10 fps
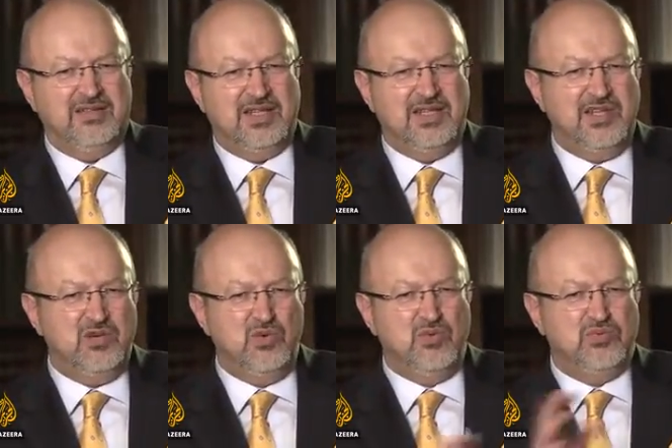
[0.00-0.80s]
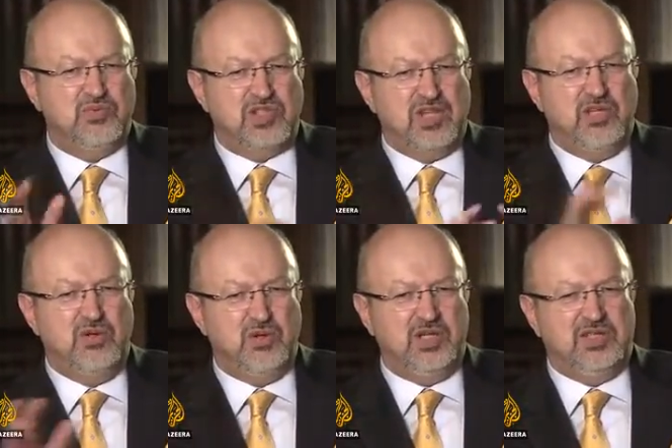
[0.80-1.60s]
the new
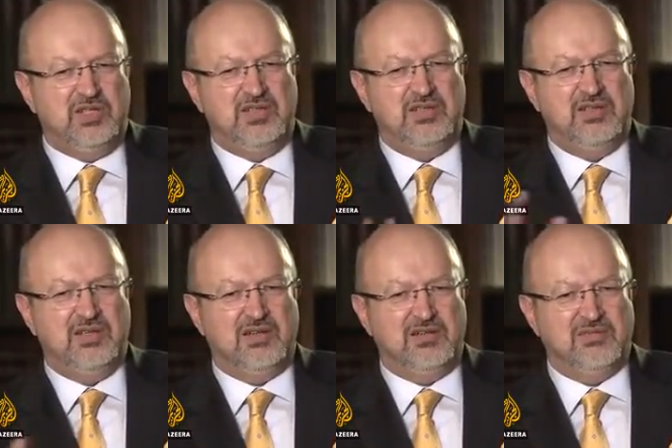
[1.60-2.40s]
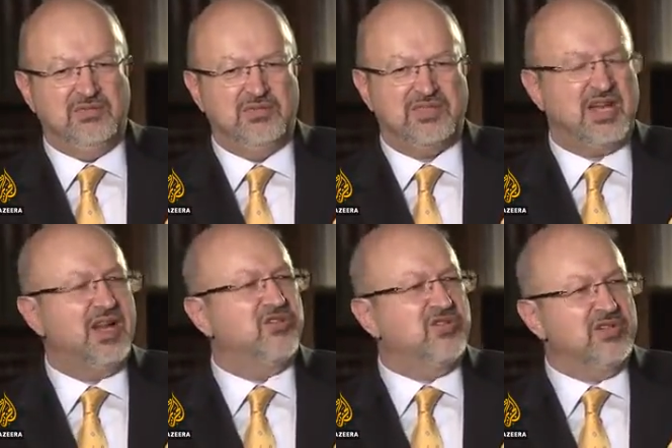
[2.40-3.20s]
security
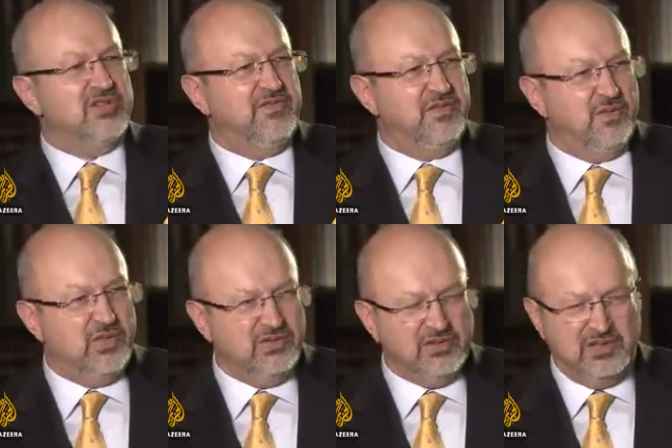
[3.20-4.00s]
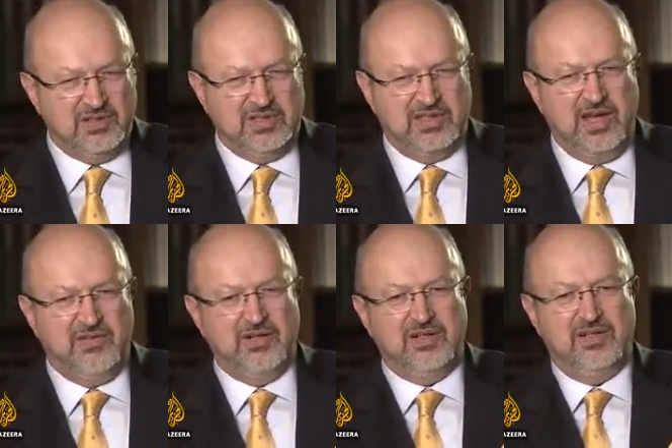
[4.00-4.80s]
structures, if you want, that
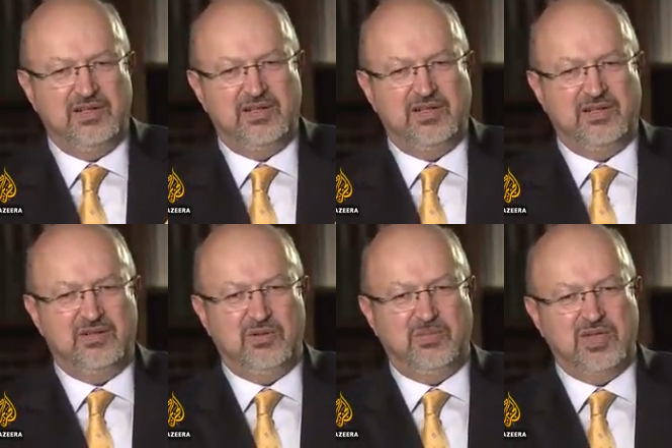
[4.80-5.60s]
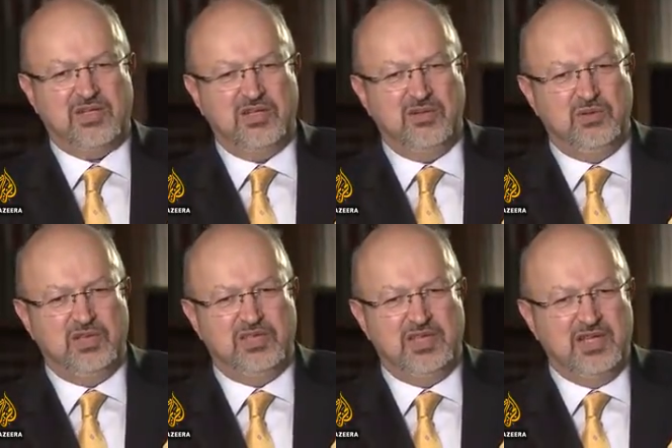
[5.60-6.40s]
govern European
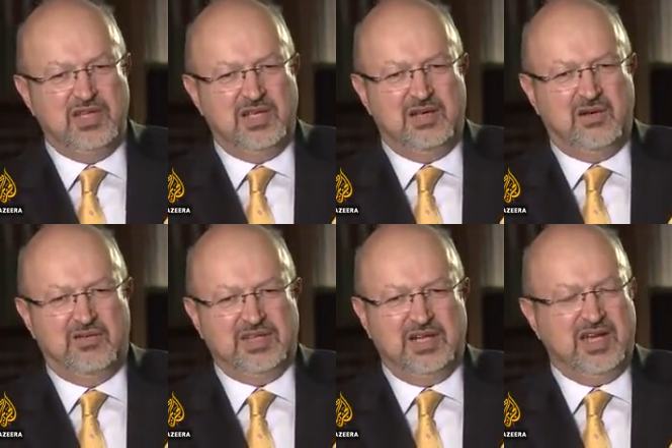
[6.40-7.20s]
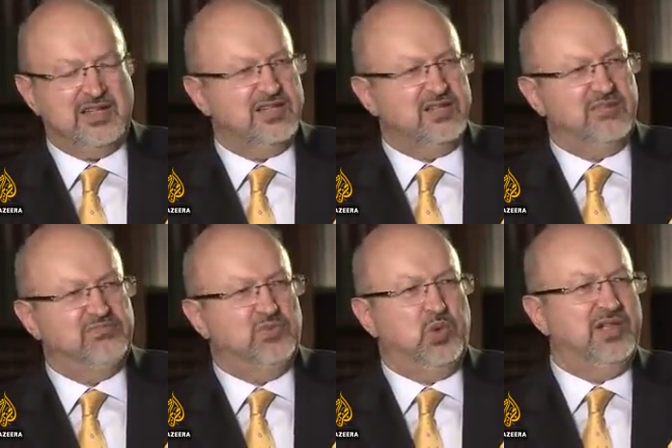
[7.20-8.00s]
security over the last
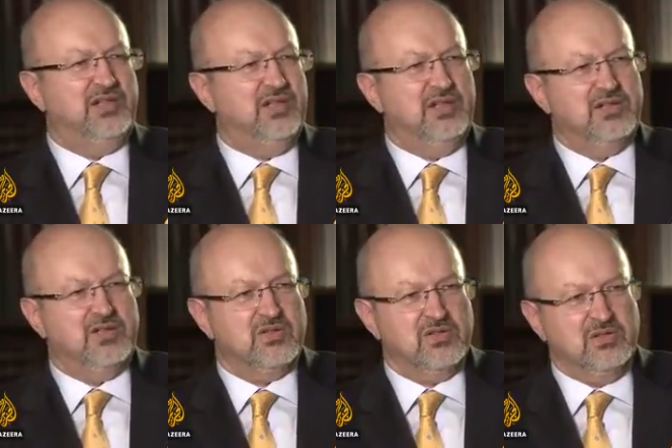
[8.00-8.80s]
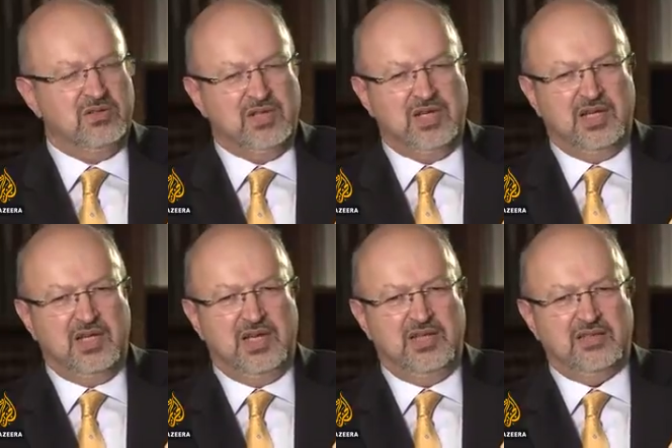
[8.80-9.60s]
20 years or so.
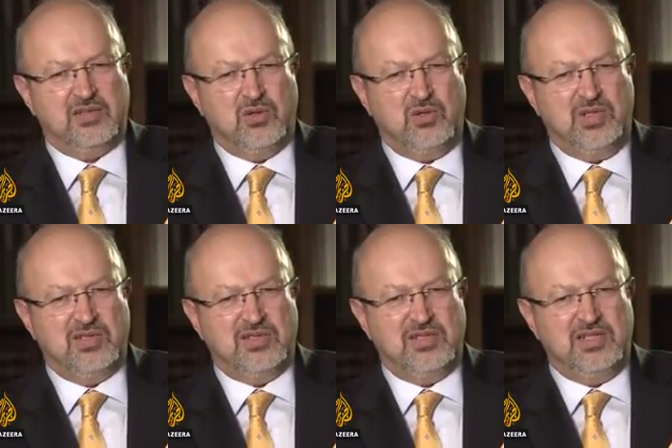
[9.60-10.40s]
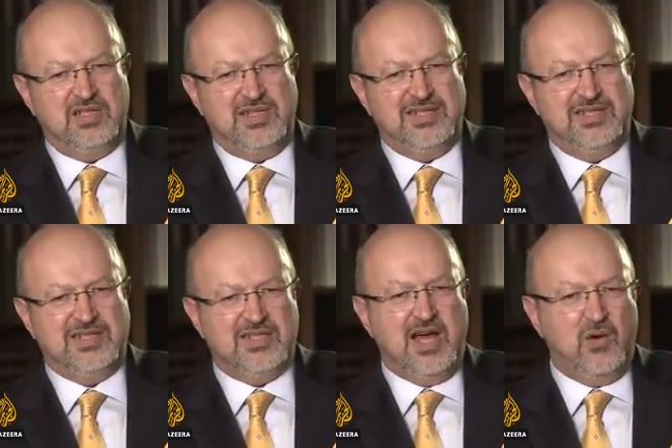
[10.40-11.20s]
And so
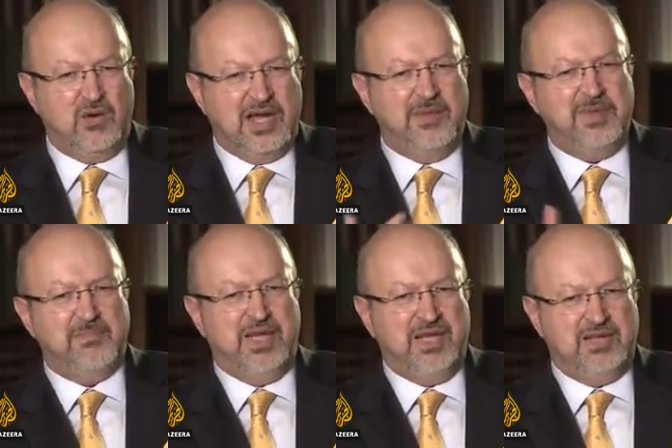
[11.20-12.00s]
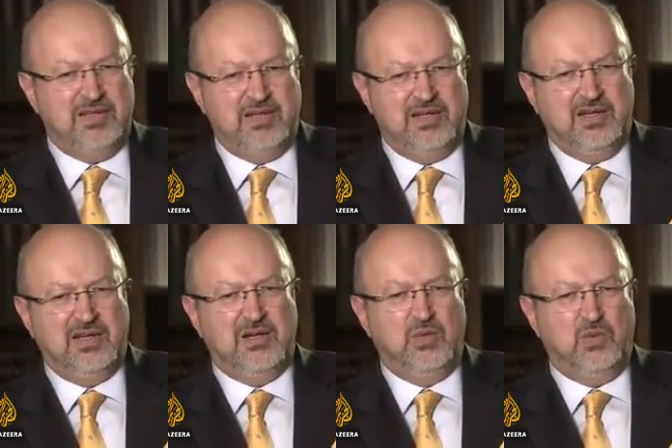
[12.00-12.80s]
it's now coming back
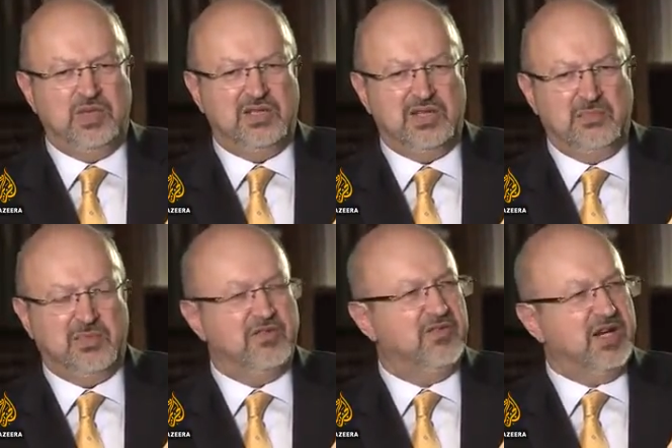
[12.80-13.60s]
with a number of